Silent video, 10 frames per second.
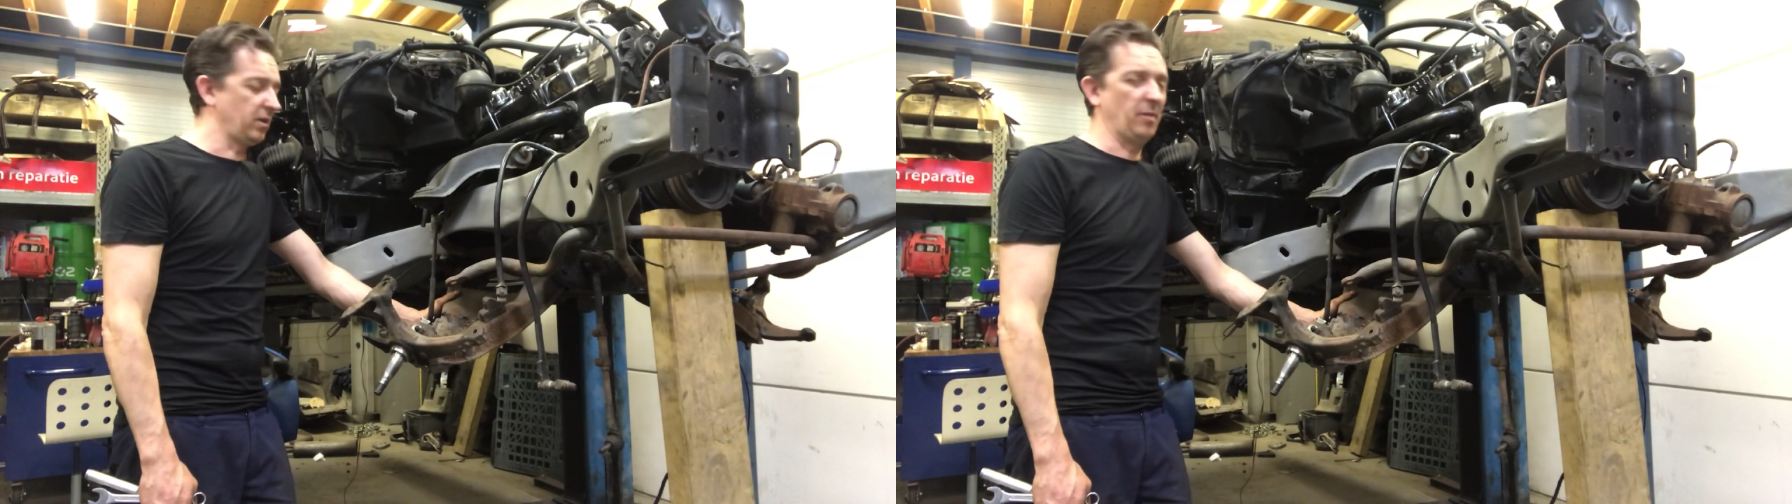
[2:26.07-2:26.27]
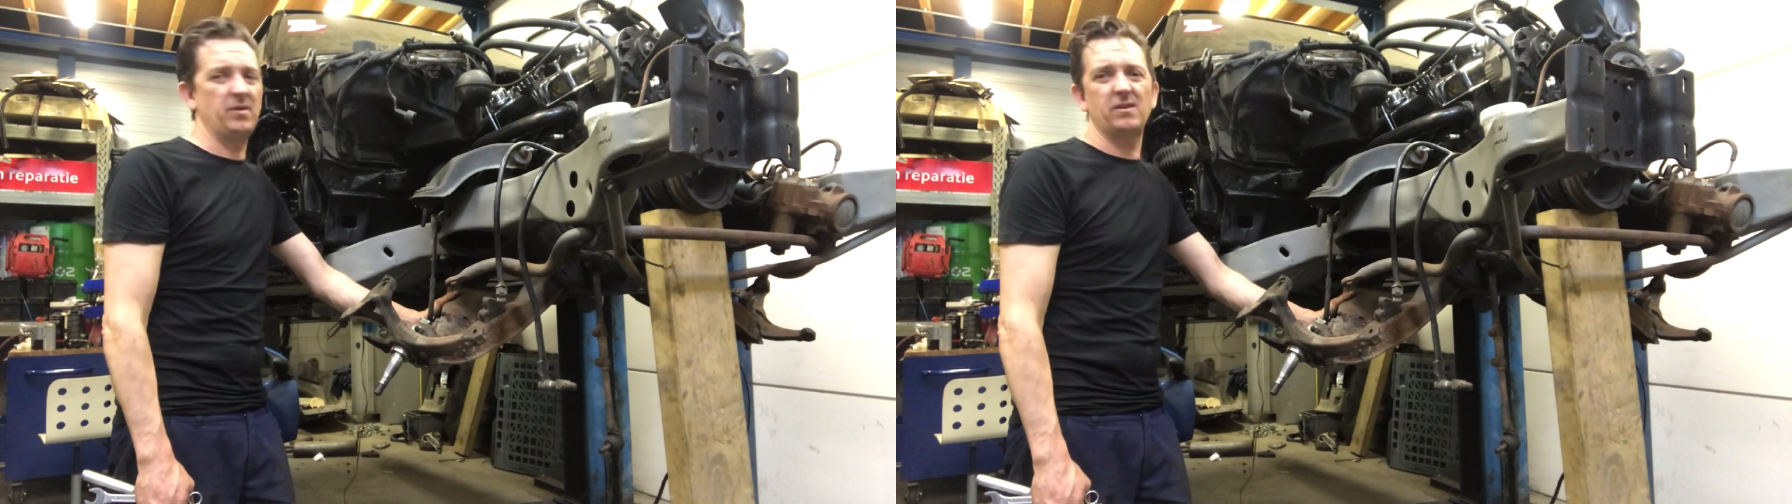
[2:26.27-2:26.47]
I
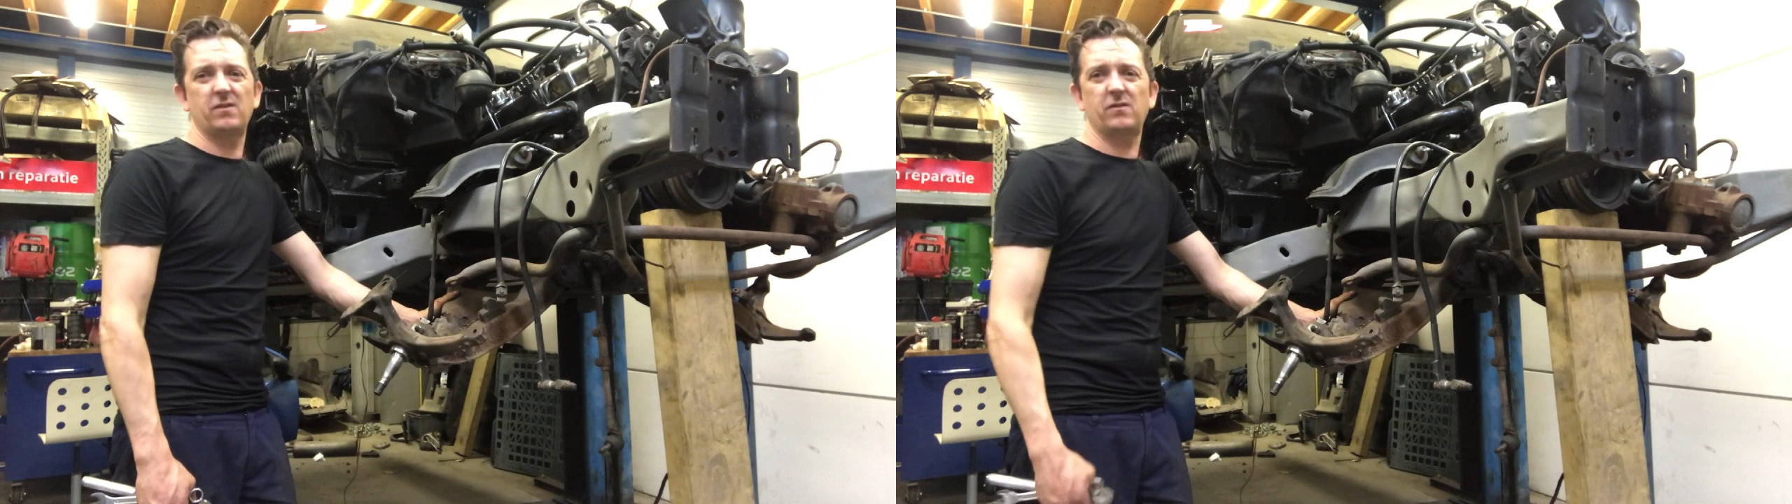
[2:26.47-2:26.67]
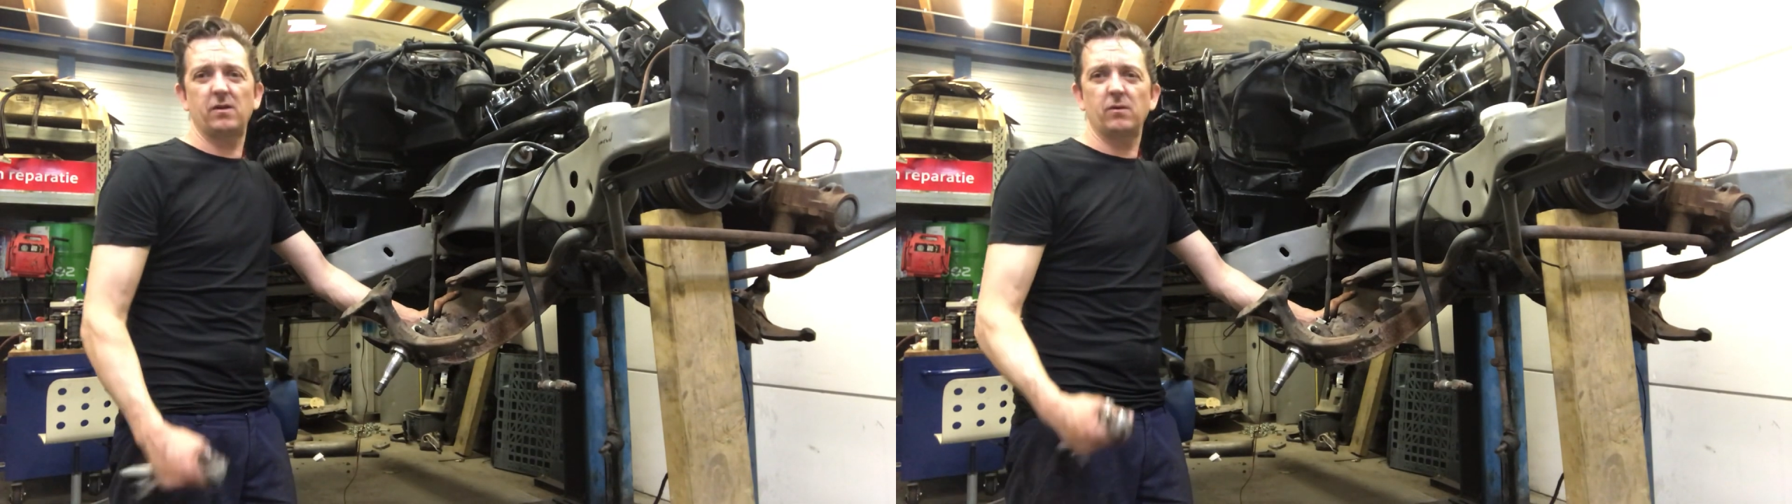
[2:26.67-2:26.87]
mean, there's
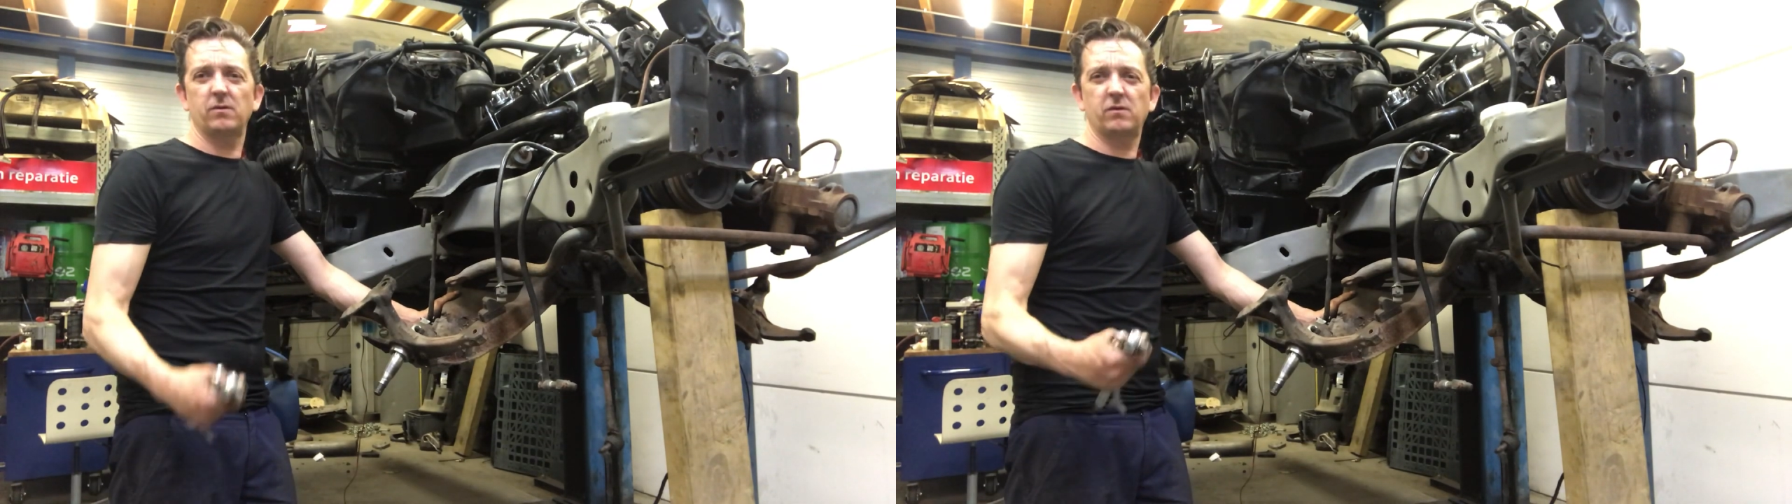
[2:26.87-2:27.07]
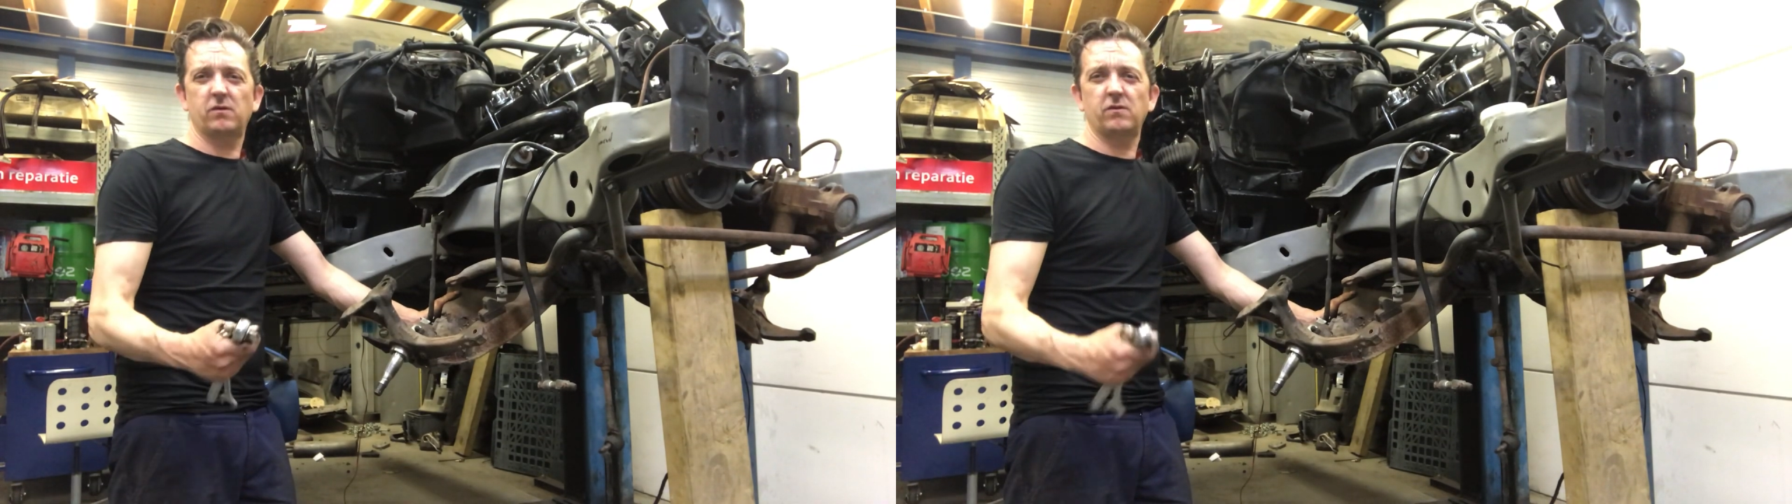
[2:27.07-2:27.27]
still
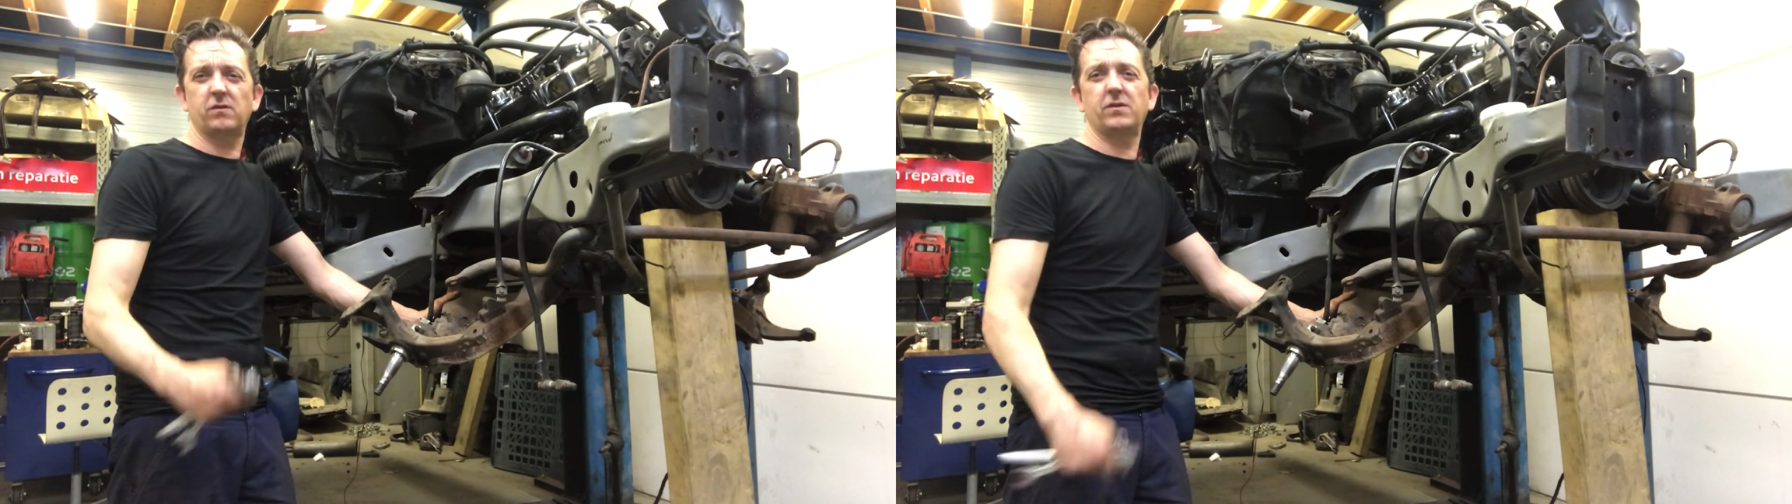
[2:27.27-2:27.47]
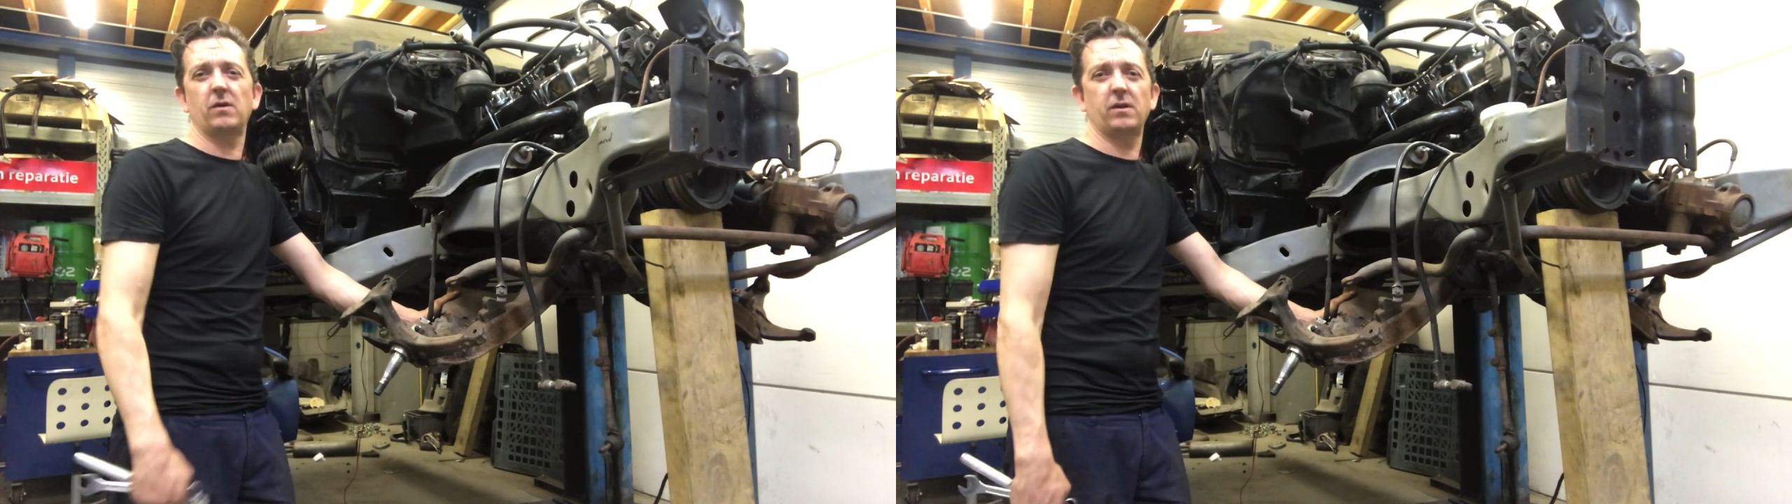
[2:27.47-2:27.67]

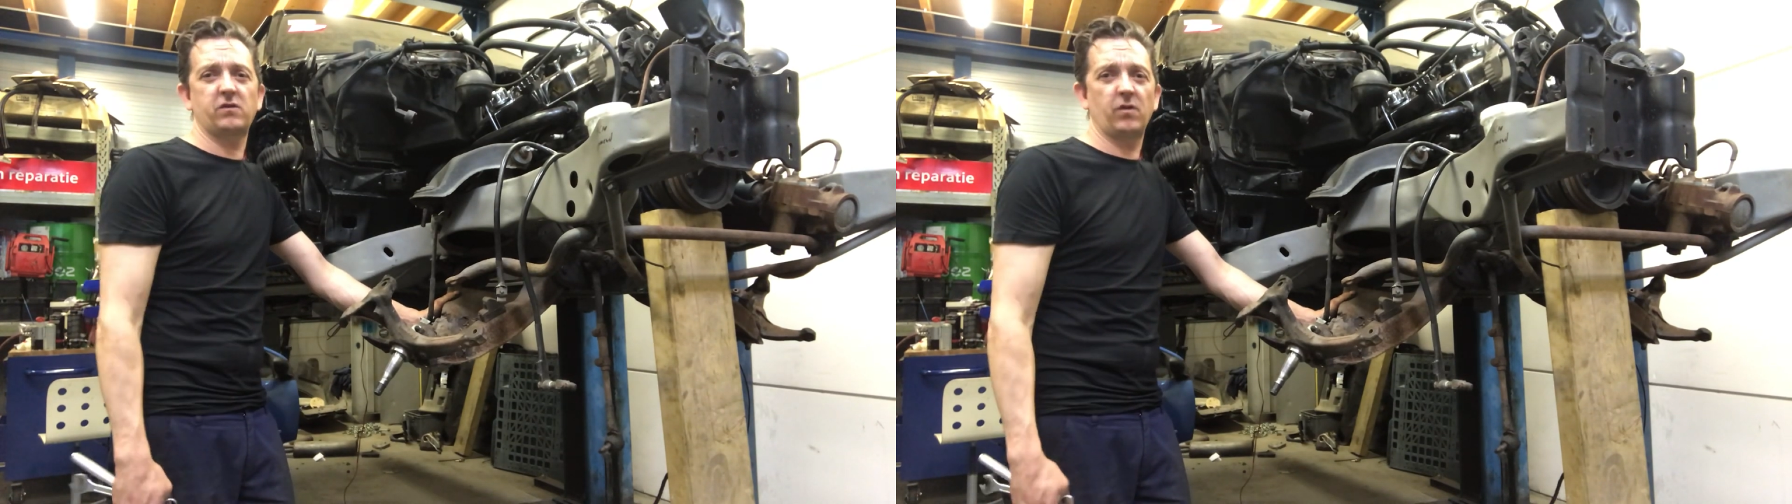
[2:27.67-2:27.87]
lots